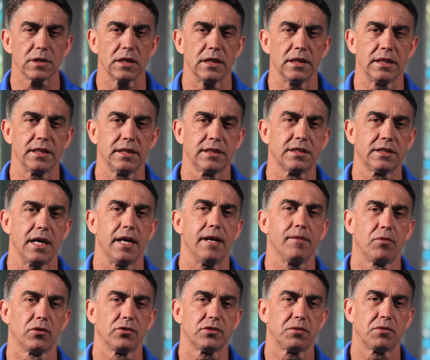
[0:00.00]
And he's
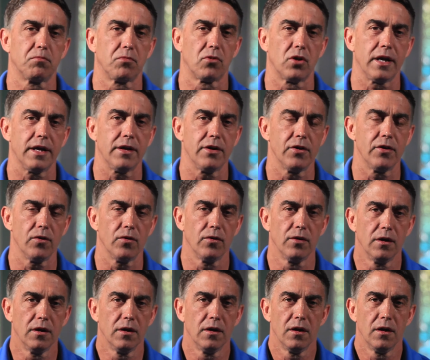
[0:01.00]
able to bring you
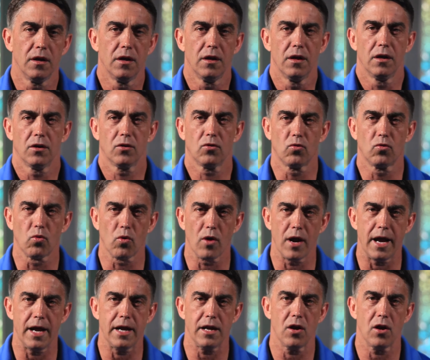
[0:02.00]

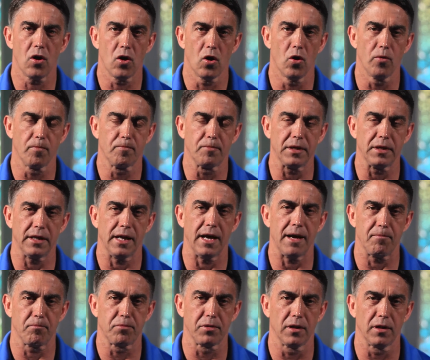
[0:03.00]
great hope in
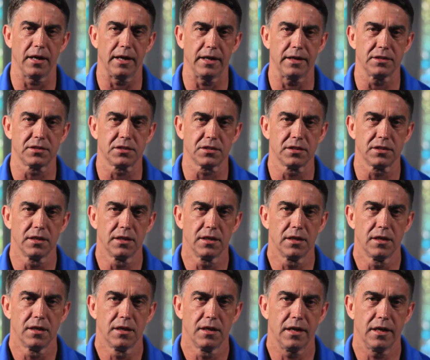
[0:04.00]
that place
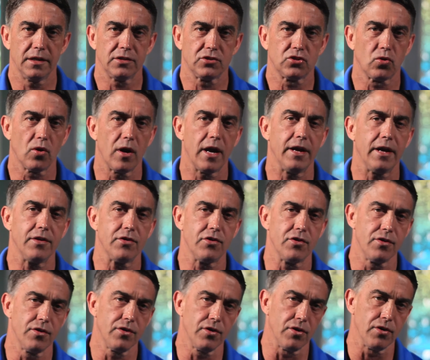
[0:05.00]
and trade
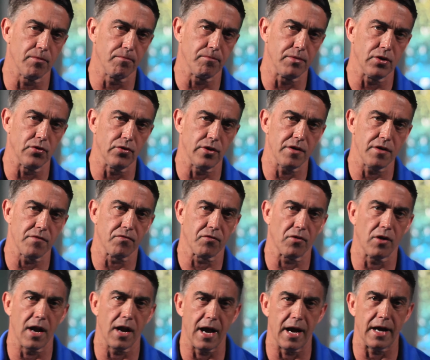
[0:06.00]
your beauty
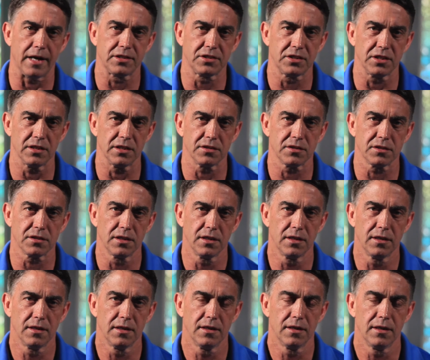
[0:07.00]
for ashes.
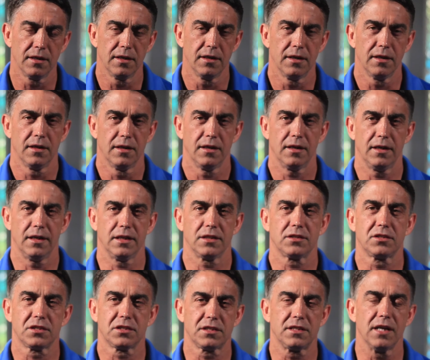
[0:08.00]
And
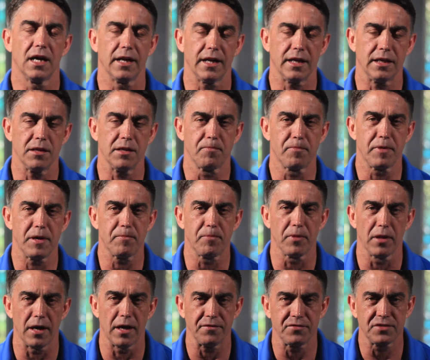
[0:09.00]
it's stunning, the
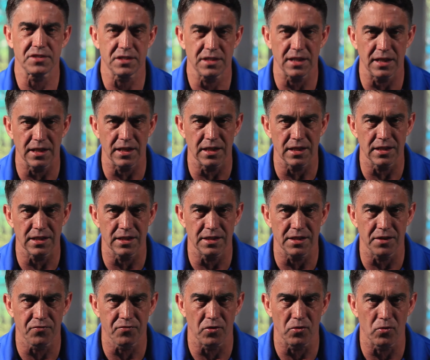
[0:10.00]
people I've seen in the
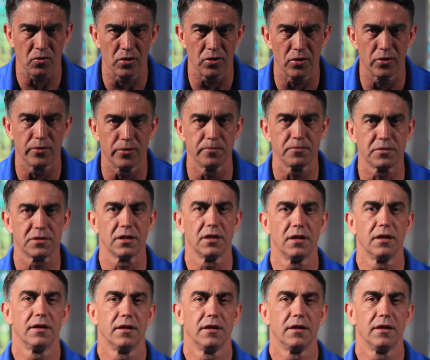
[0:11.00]
different rooms